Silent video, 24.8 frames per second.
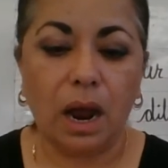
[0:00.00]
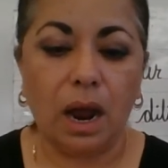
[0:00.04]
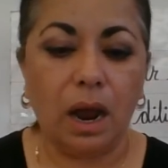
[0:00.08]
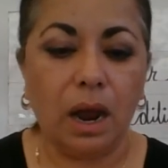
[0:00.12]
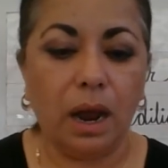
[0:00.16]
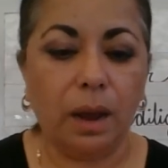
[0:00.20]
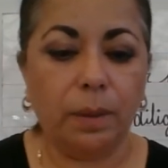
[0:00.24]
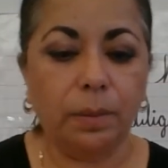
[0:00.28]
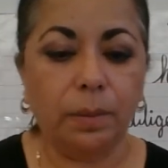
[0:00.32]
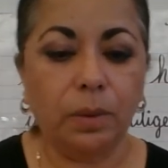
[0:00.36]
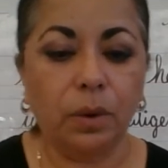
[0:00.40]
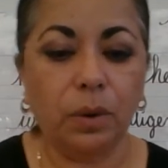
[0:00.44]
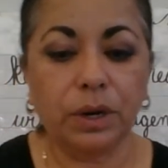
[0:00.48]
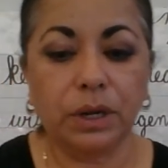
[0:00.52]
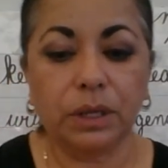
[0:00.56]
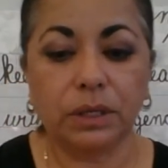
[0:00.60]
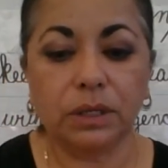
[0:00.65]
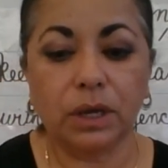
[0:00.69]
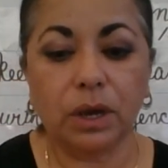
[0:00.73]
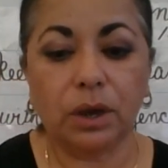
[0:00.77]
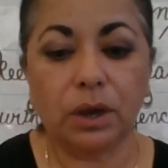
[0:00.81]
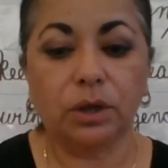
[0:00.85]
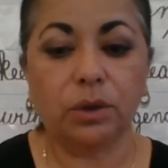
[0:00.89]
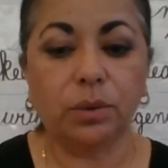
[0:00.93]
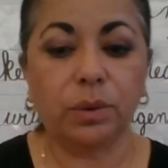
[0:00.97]
I'm going to
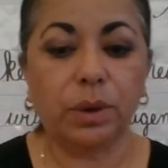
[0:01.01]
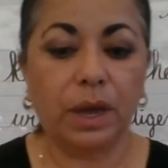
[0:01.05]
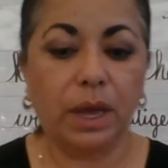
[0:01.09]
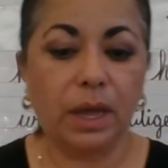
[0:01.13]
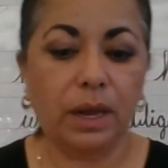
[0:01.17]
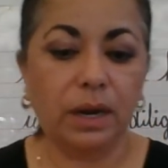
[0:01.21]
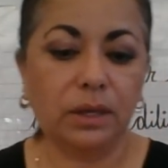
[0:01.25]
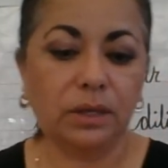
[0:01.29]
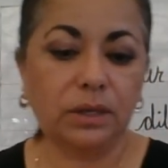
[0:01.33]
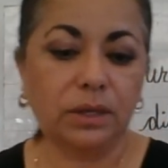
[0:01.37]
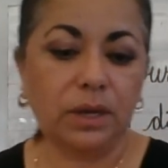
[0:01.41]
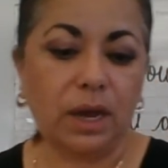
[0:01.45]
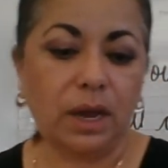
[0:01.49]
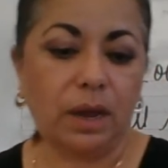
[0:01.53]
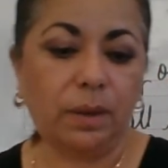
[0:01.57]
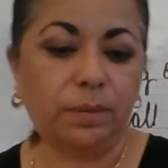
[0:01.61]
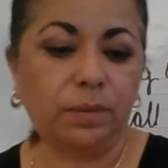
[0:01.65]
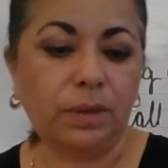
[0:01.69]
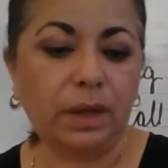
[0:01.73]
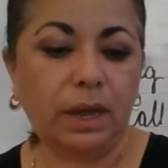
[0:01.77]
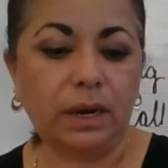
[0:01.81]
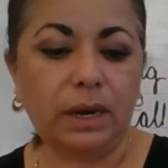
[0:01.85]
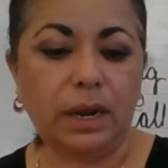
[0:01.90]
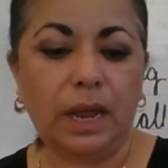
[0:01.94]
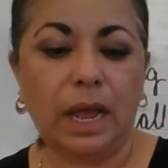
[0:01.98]
tell you ahead of time
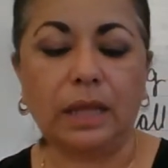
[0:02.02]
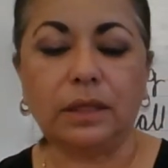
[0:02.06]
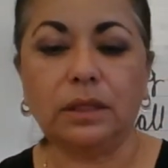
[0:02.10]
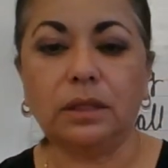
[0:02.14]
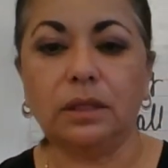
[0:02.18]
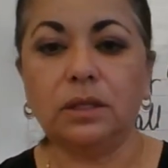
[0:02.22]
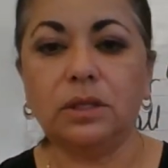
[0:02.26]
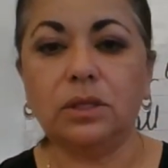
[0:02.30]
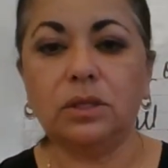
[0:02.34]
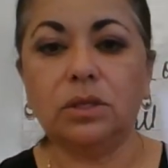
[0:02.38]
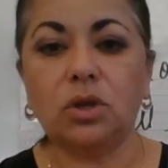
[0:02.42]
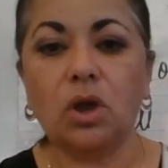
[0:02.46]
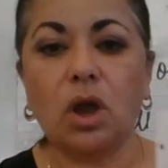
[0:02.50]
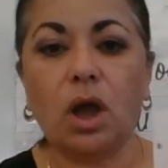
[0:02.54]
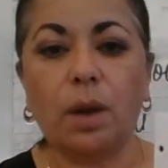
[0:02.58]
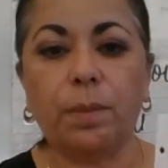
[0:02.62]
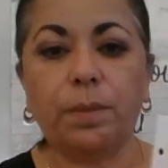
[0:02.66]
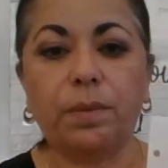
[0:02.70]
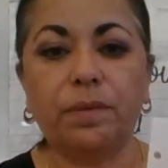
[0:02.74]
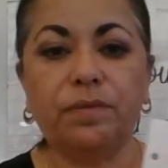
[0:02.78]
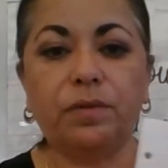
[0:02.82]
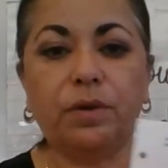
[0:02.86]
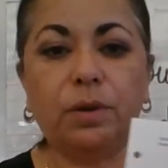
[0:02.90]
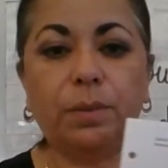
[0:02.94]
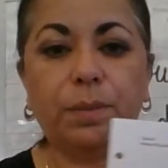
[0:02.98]
that at the top
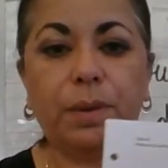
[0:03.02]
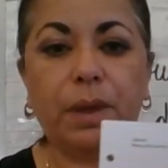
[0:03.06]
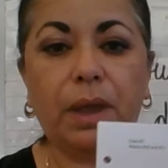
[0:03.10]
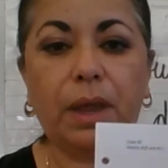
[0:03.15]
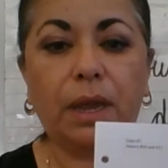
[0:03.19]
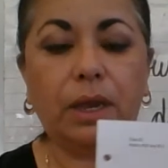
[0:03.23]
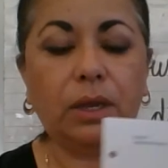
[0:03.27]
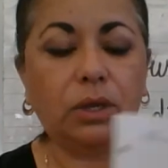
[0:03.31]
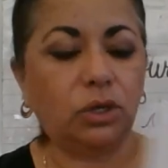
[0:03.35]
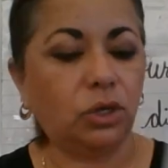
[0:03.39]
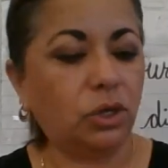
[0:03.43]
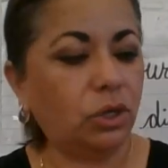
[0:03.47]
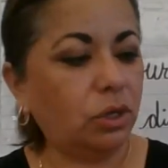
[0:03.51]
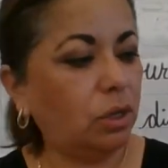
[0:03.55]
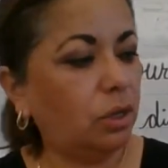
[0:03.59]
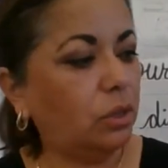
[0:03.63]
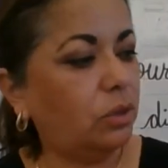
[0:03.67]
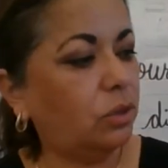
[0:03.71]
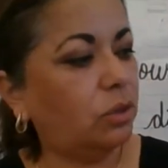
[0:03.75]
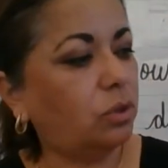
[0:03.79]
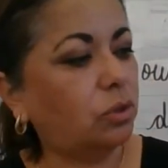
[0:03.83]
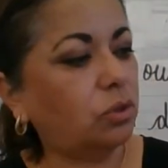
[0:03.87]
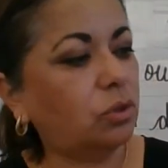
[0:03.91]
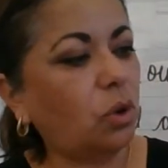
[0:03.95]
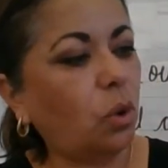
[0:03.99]
of your page,
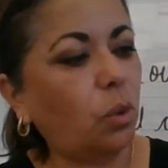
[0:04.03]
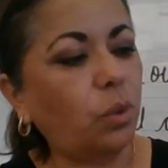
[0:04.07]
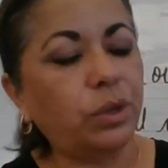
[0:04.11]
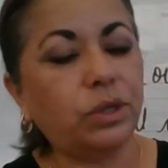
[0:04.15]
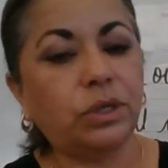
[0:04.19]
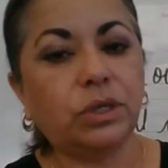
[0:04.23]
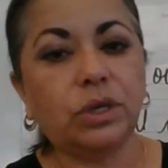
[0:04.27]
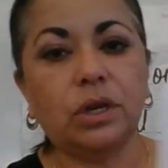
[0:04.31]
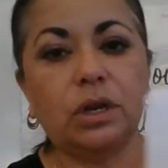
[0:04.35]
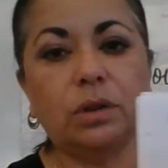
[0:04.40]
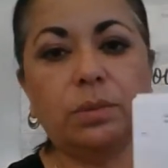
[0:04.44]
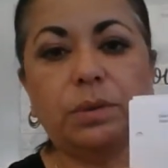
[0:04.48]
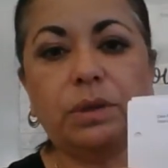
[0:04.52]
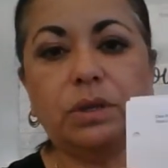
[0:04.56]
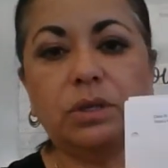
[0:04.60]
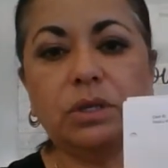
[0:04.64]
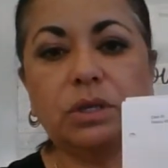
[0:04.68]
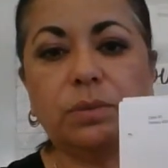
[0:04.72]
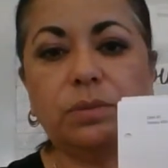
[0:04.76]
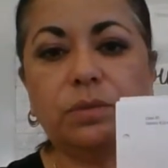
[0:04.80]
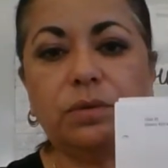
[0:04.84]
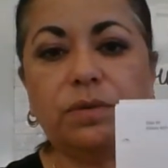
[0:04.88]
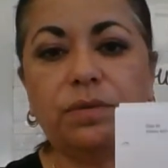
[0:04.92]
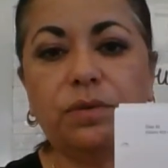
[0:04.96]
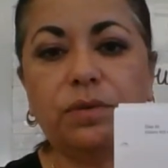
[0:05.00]
there's always going to be
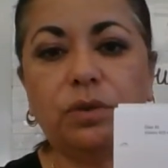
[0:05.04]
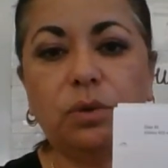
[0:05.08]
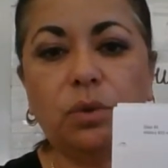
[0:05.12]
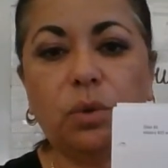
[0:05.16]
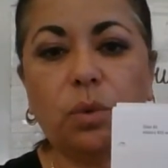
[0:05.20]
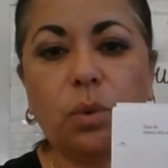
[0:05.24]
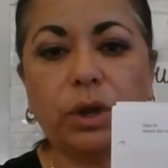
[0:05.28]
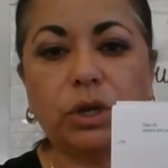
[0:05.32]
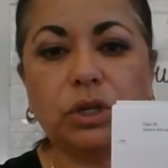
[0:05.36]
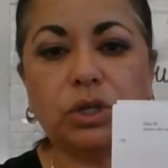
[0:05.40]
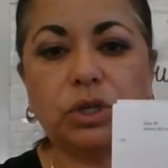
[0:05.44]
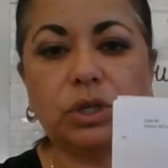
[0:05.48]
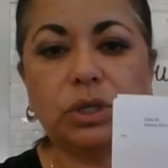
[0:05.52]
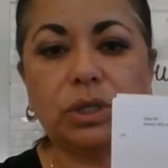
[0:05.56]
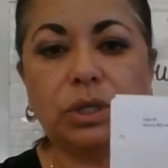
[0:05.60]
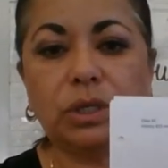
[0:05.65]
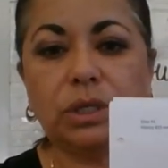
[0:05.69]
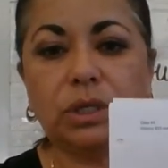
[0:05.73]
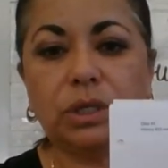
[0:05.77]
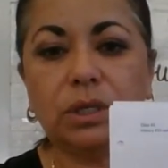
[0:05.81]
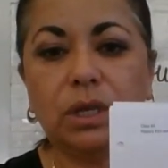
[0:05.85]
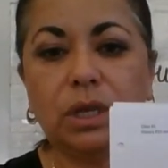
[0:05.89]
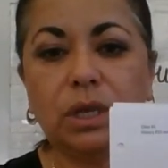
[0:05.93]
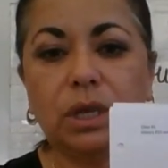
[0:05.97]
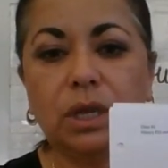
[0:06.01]
some review
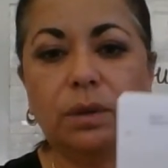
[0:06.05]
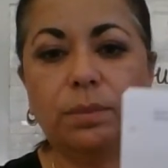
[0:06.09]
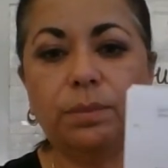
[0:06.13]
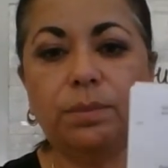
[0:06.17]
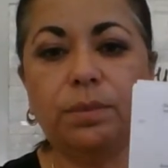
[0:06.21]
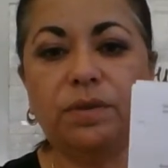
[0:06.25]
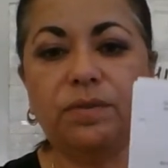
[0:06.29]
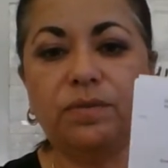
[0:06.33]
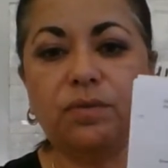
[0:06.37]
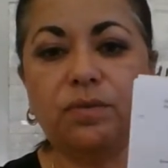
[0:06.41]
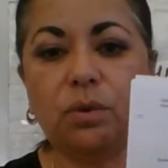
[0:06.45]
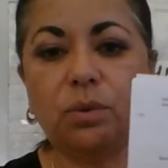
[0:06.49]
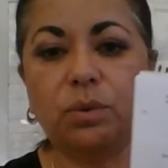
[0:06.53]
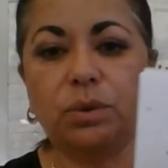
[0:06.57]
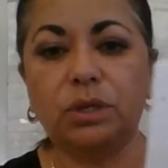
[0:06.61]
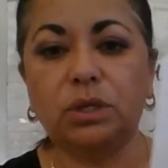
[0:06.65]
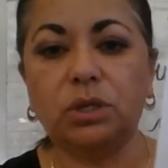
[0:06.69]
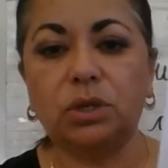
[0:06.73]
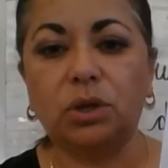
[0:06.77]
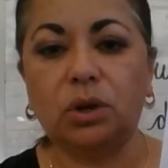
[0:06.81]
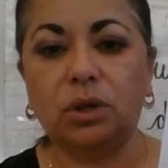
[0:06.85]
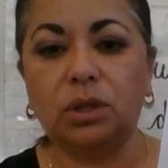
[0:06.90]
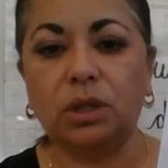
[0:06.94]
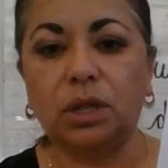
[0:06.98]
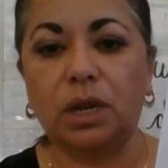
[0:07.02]
questions before we
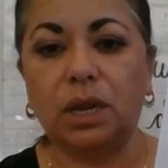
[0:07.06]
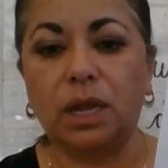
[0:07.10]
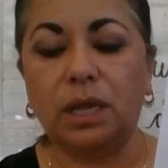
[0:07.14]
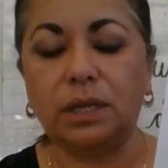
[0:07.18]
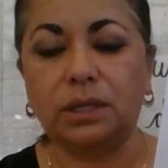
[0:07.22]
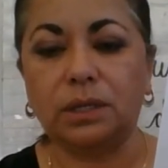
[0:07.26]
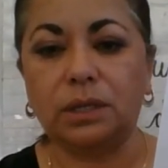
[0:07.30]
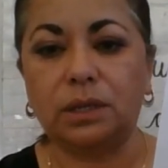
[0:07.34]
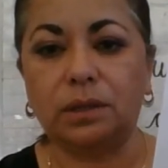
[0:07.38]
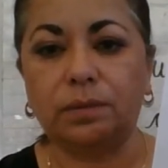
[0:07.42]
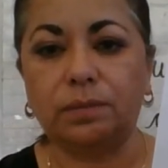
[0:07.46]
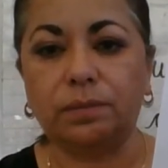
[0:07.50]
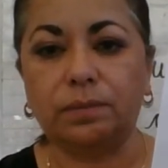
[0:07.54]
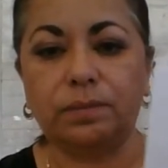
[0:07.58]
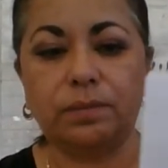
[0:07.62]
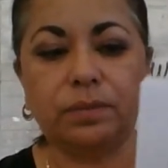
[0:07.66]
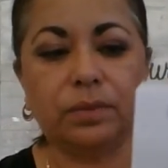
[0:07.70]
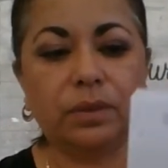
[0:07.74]
start the lesson